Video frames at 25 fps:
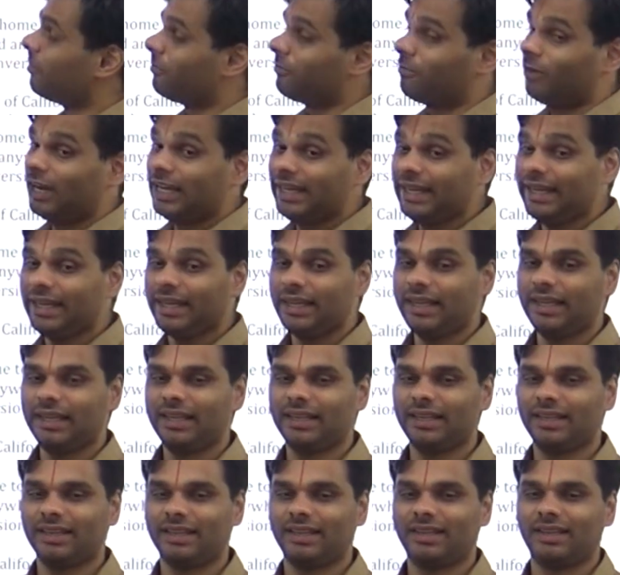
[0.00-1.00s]
Why
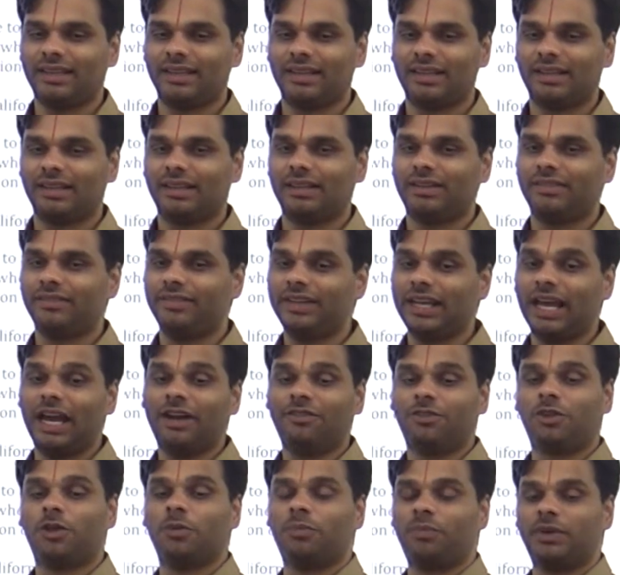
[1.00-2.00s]
we
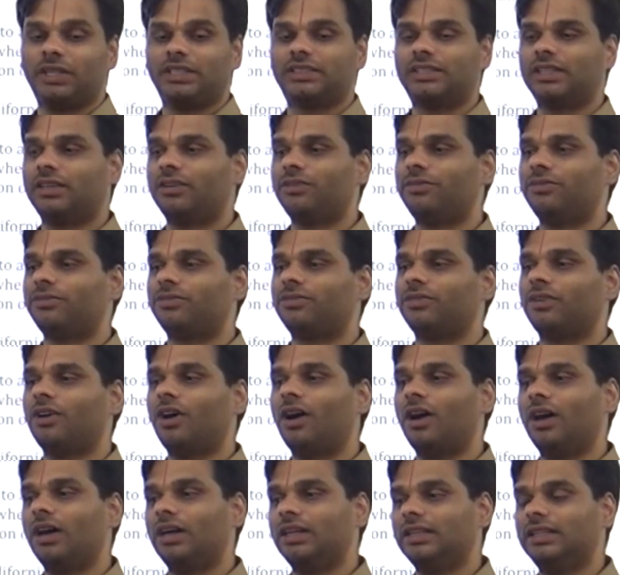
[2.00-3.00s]
have to preserve
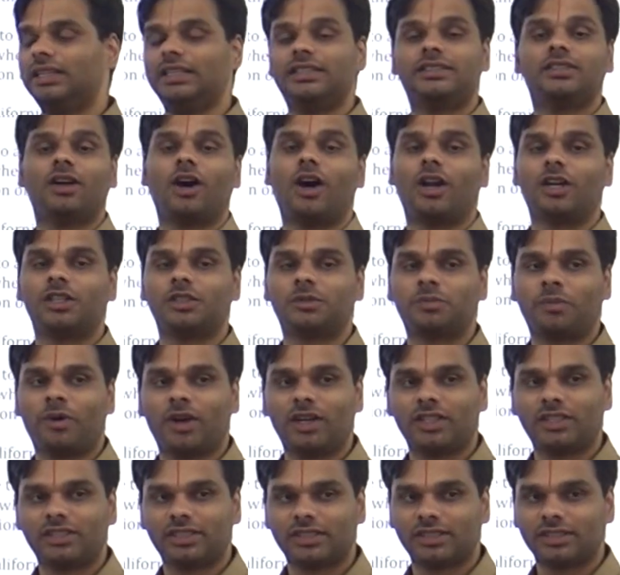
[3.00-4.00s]
these
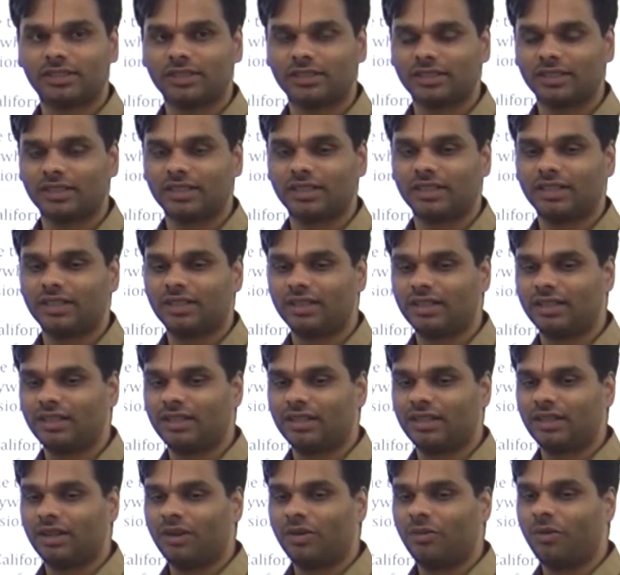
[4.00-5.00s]
hotspots?
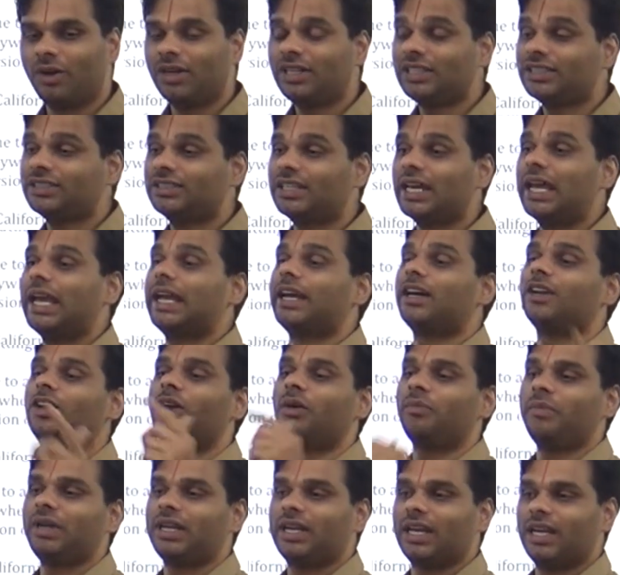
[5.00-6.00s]
What is the
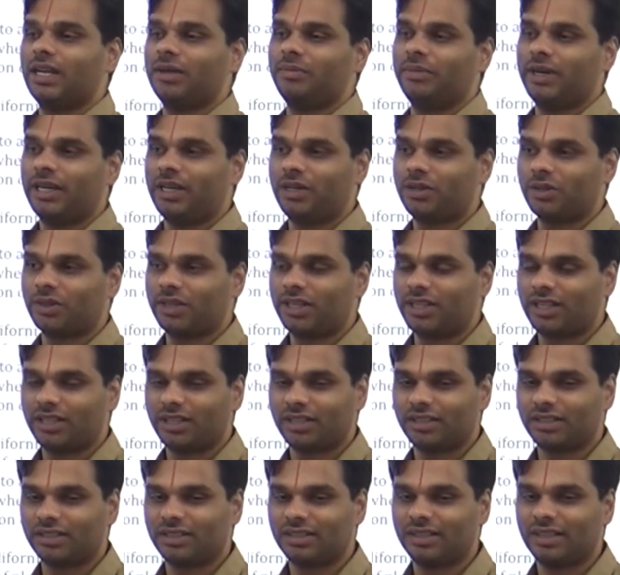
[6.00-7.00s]
economic element to it?
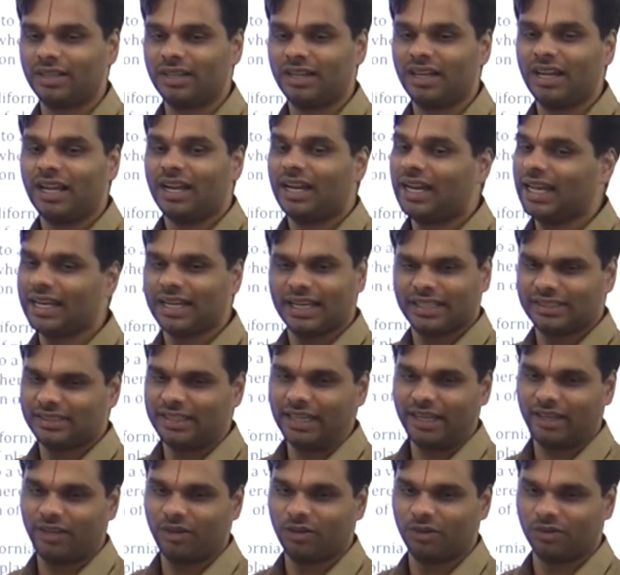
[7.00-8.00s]
Like I
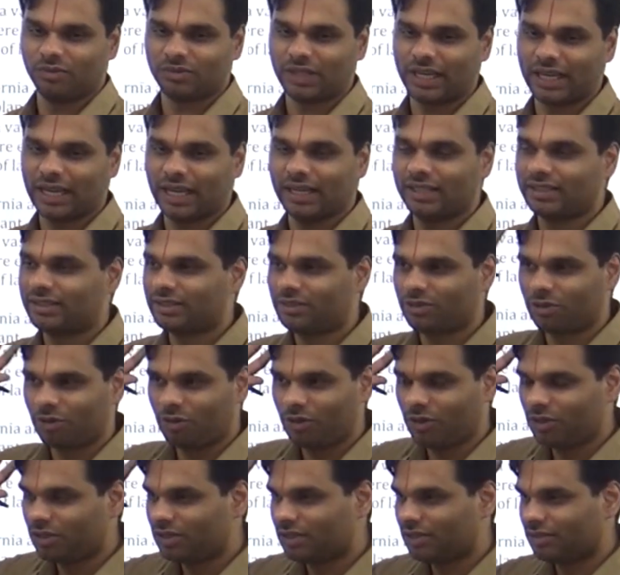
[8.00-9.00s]
said, no. Like I
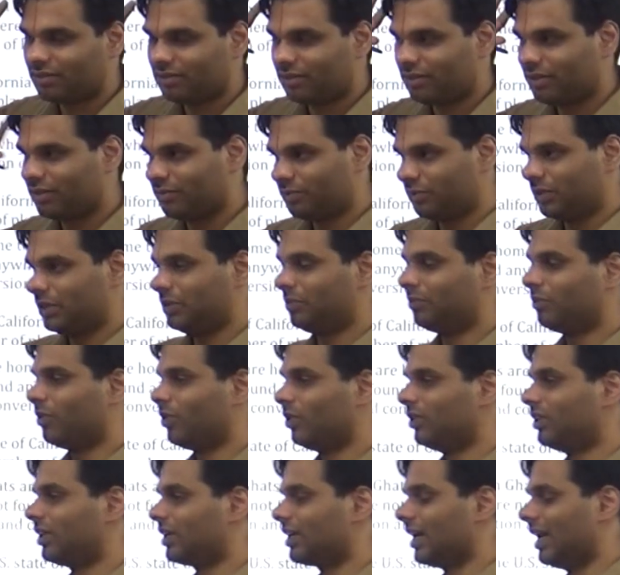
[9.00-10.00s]
told you in
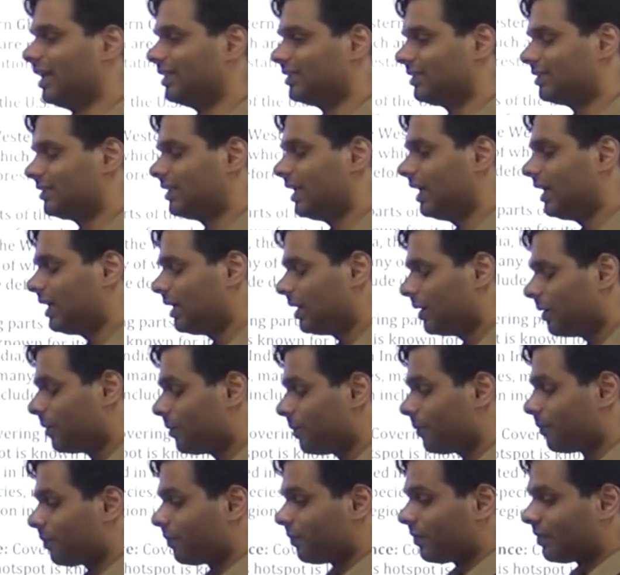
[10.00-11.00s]
both the classes that
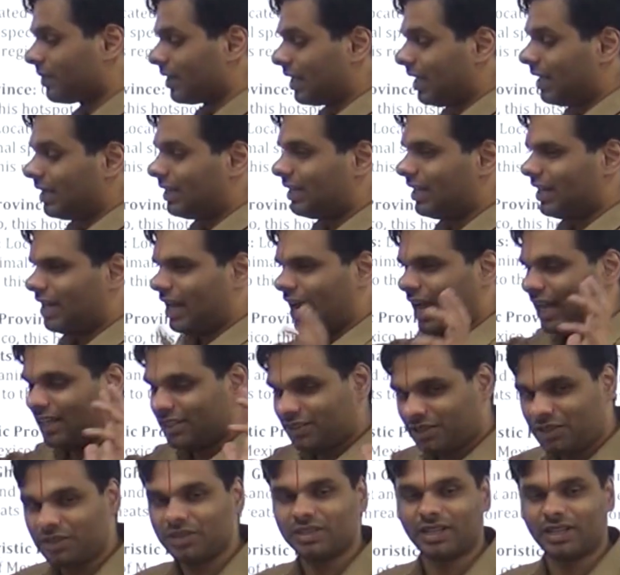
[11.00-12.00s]
there has